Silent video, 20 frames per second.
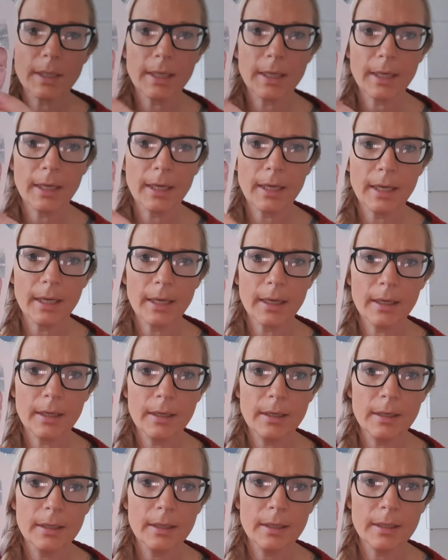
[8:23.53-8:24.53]
here
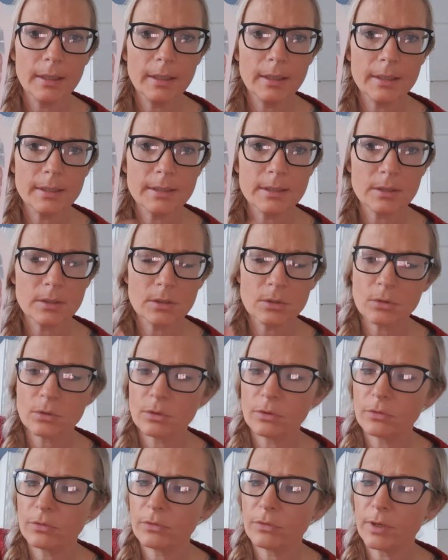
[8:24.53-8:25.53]
is
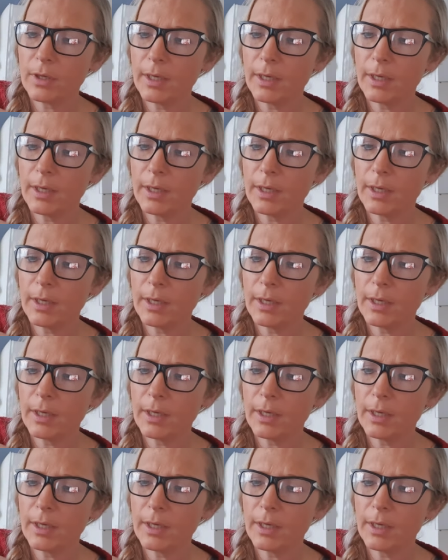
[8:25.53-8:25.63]
sort